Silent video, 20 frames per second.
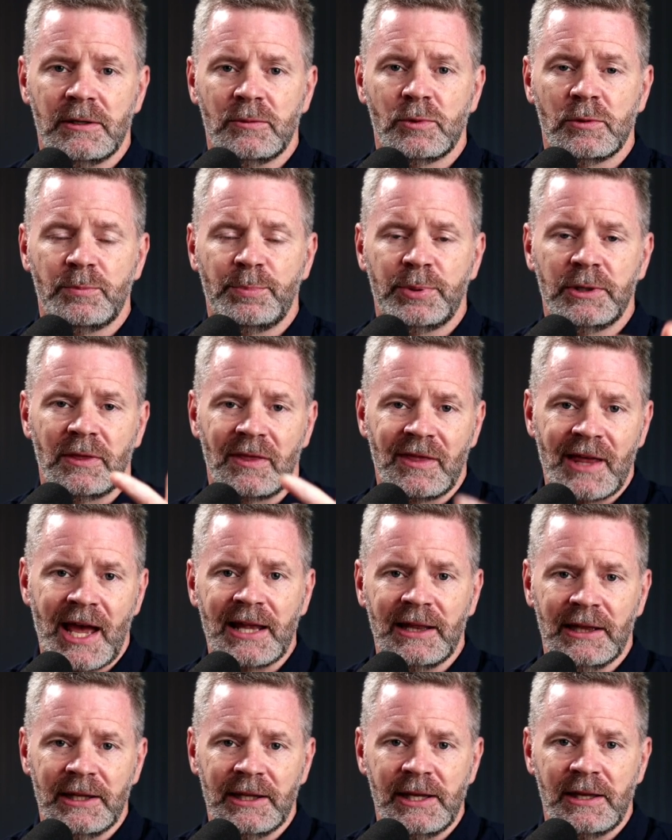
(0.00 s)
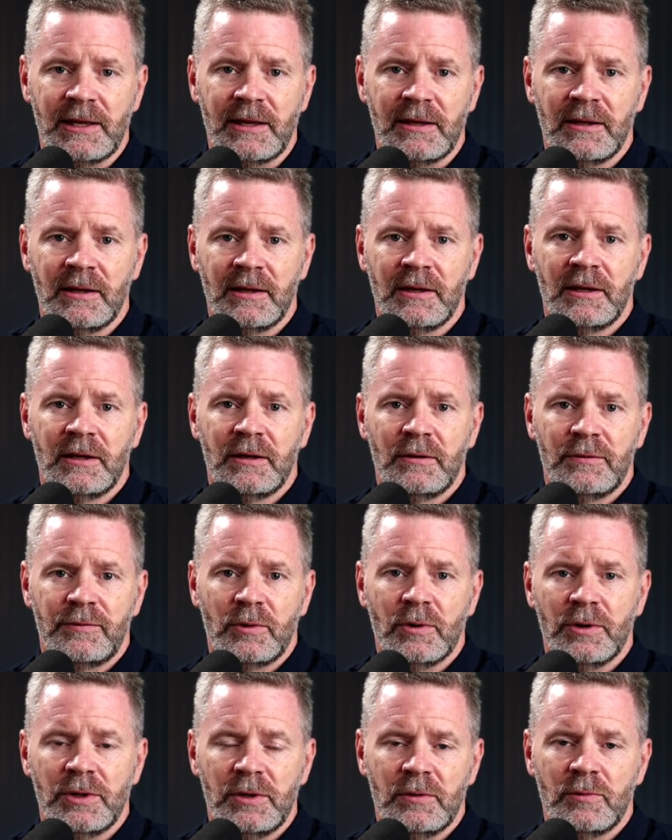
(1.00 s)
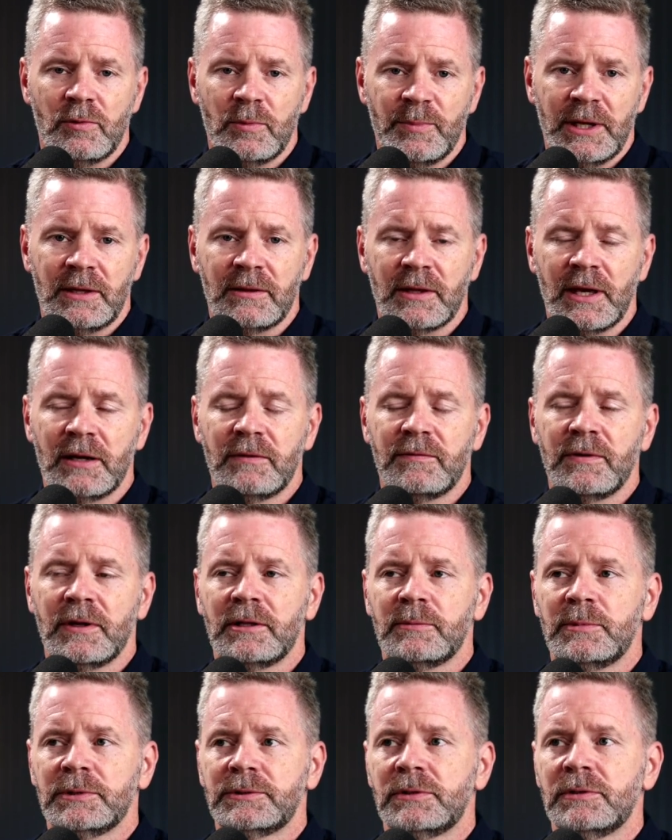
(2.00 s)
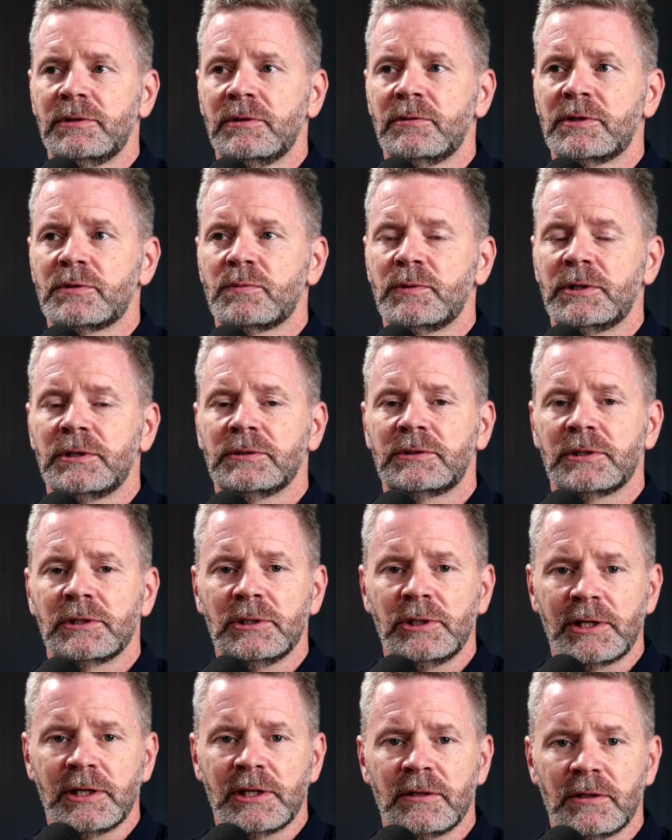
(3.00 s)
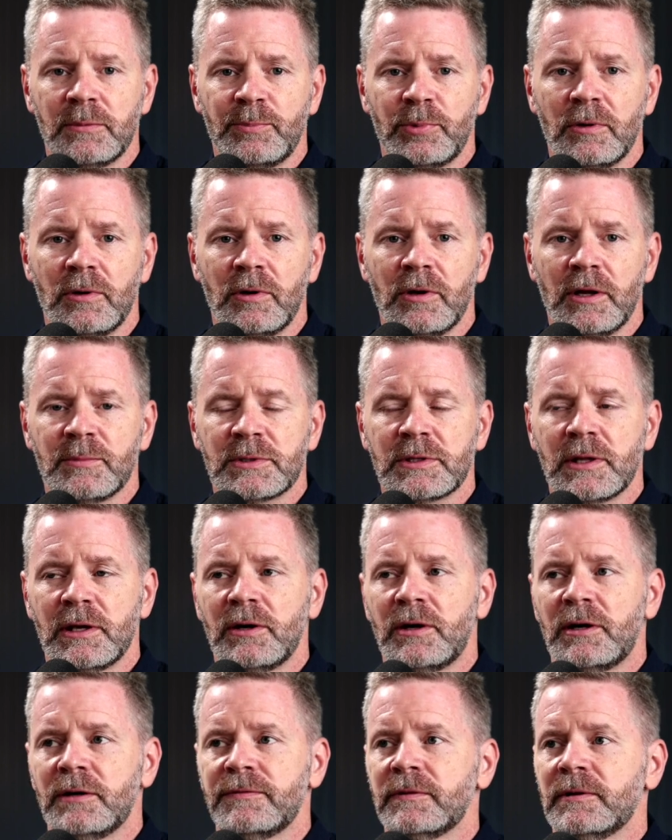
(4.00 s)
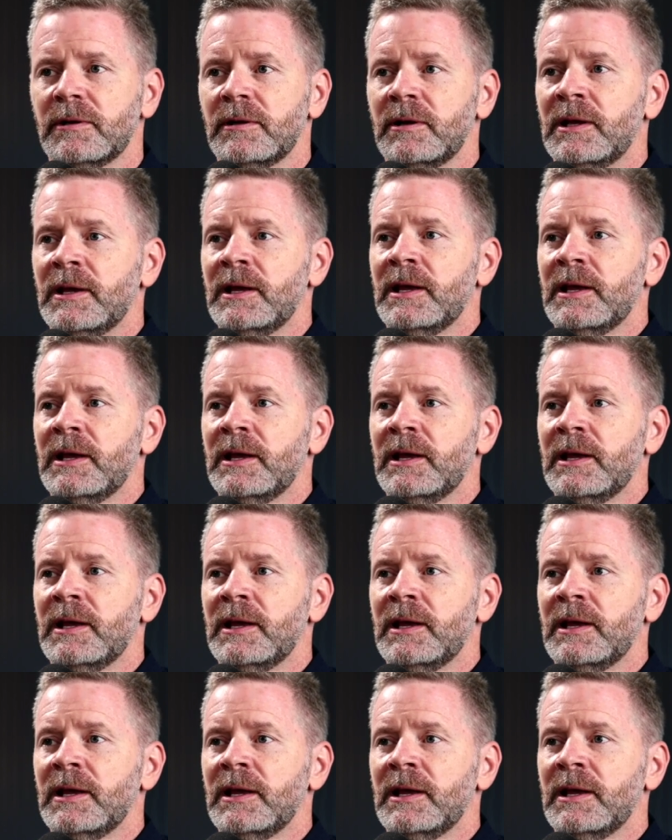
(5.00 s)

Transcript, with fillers: We'll put that link for you. We'll make that available to you as well to look into the programs they offer.